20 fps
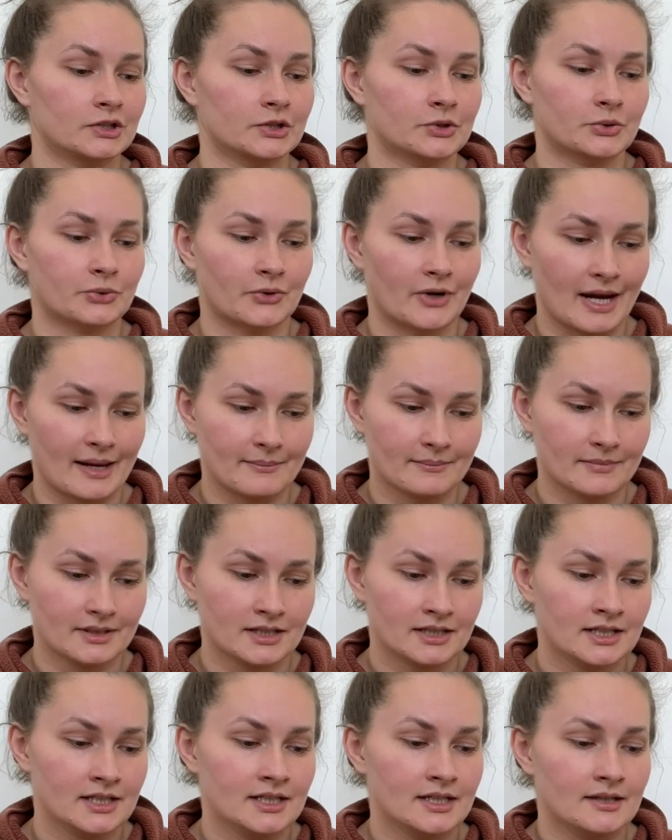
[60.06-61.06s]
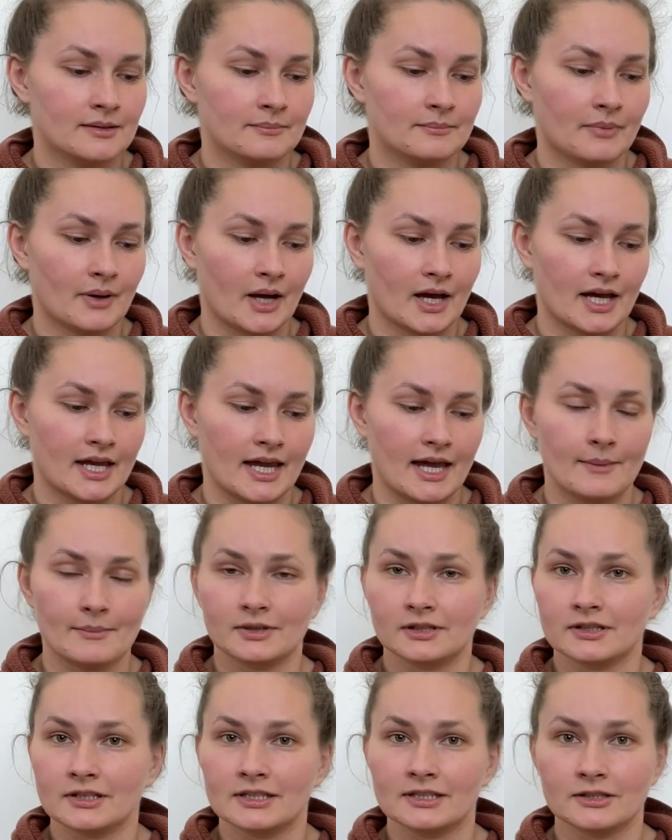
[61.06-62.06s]
Creme by
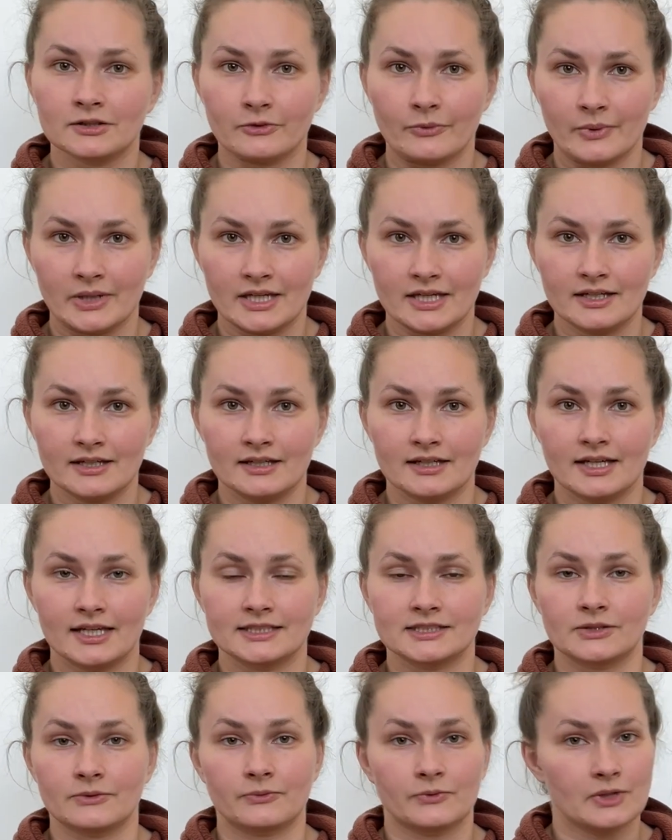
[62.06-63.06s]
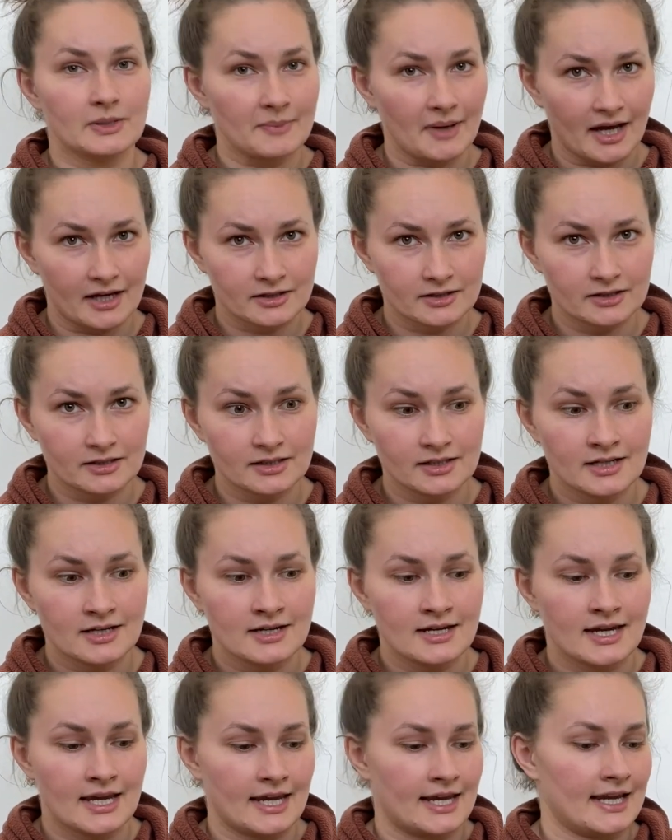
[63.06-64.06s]
Emily Louis. It's a free pattern,
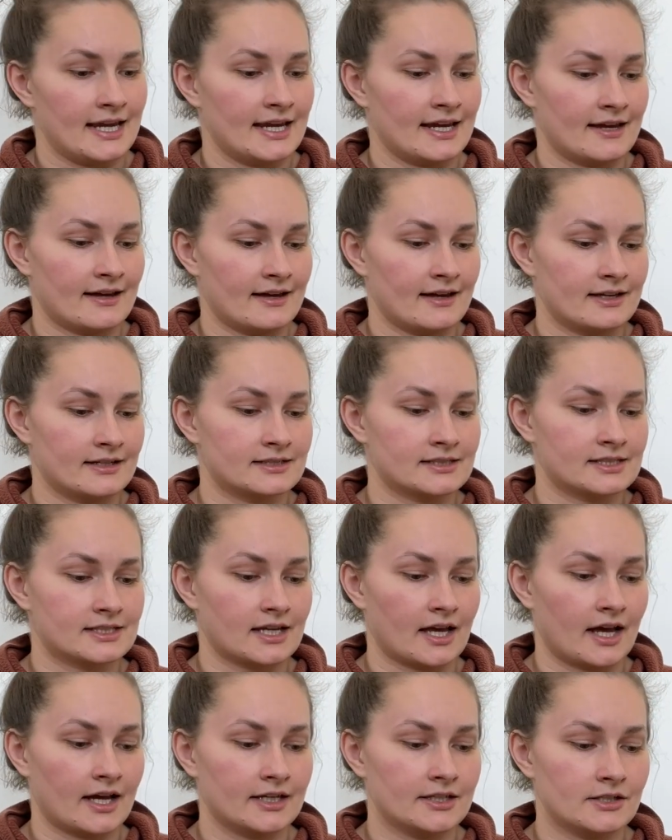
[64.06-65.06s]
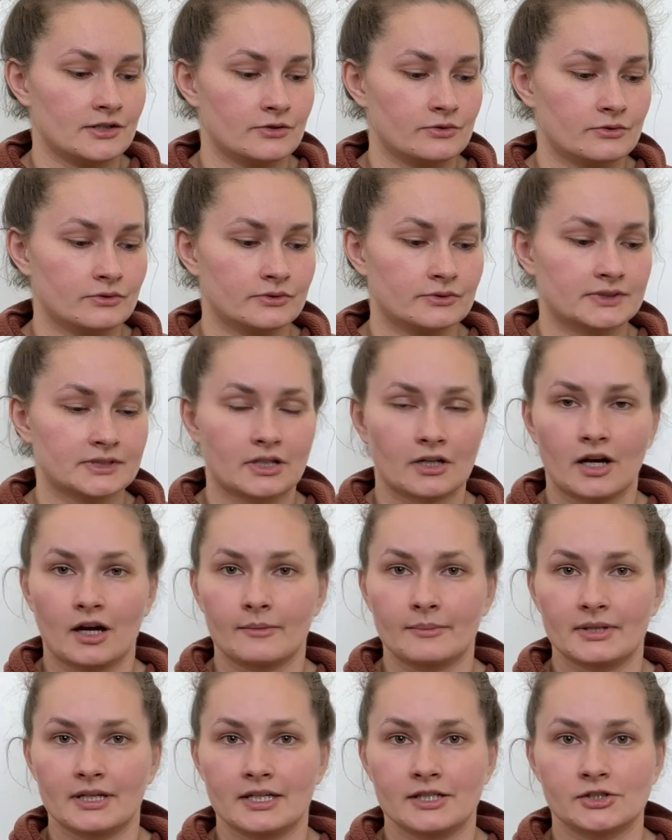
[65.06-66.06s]
and I used a
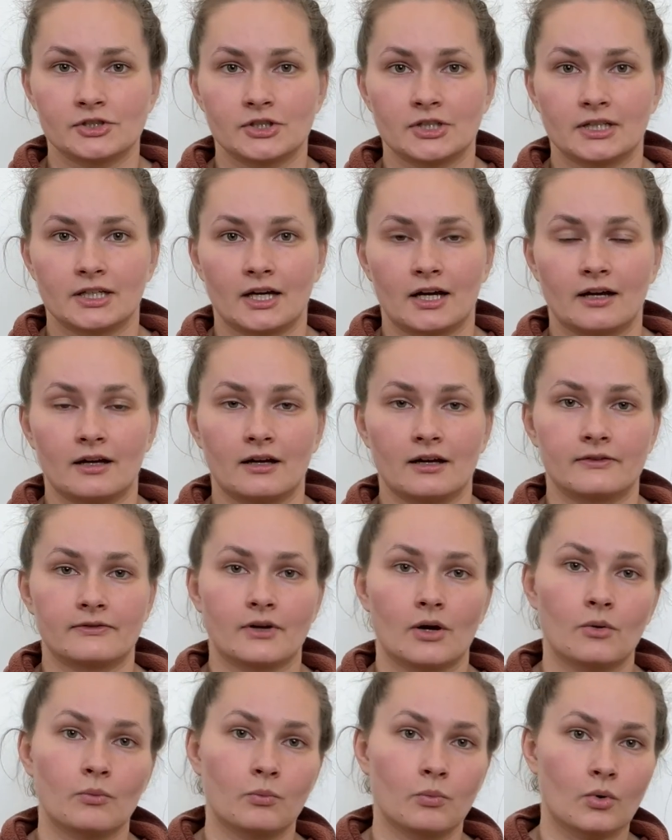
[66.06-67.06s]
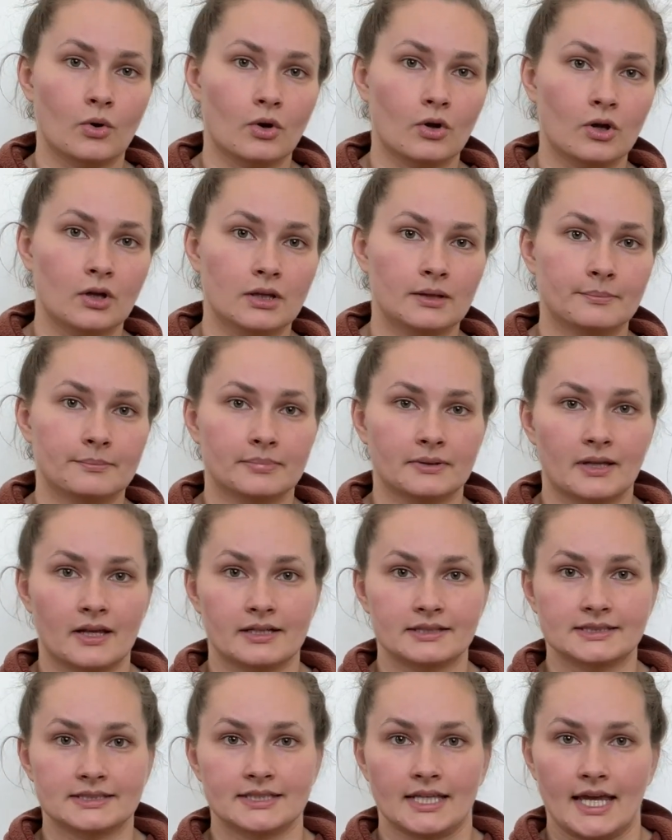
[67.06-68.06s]
combination of a wool
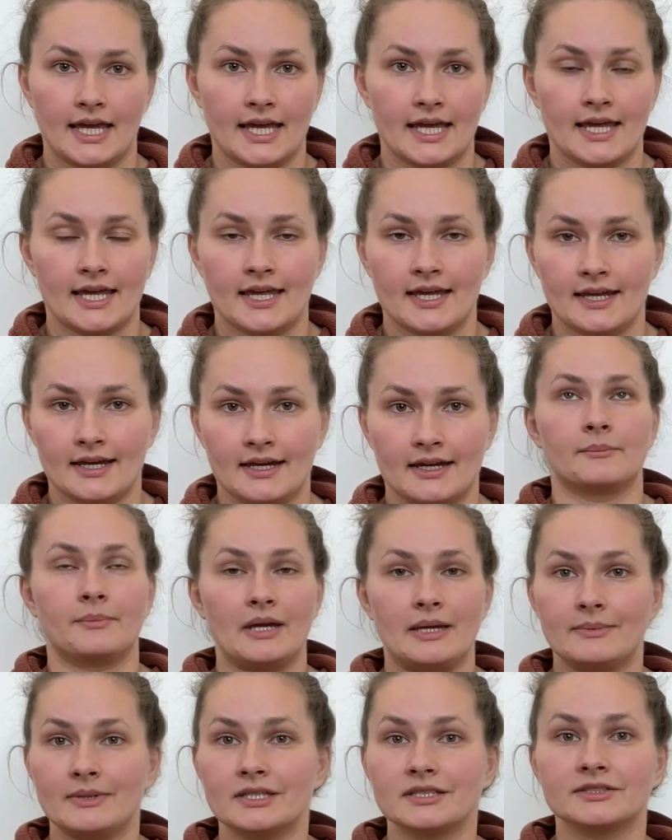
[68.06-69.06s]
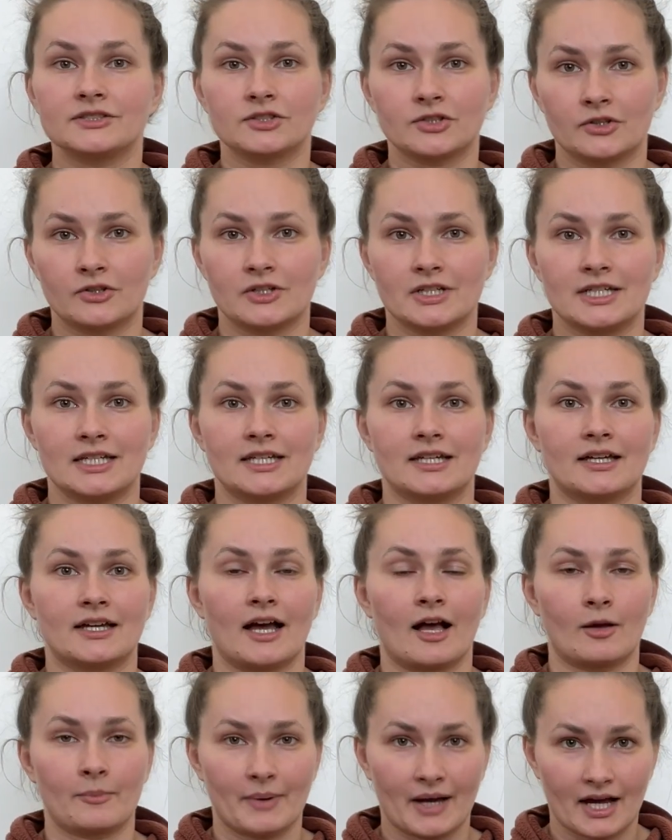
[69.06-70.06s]
plus a baby Surrey
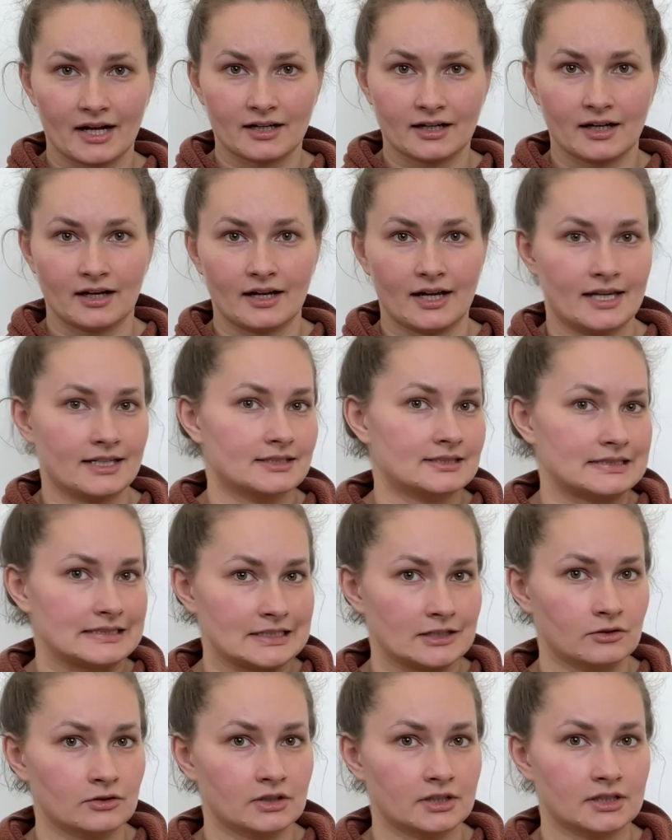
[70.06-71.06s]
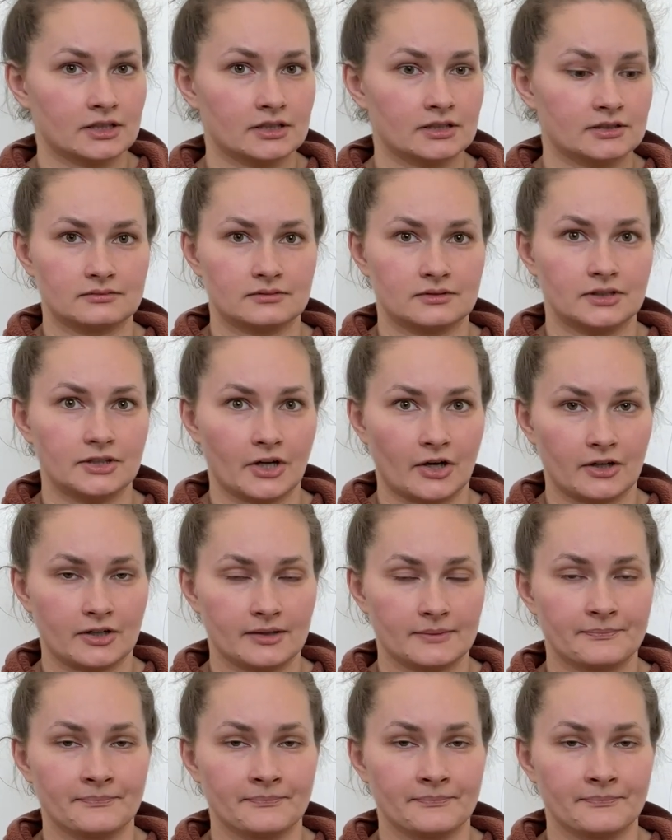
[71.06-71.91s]
alpaca and silk yarn.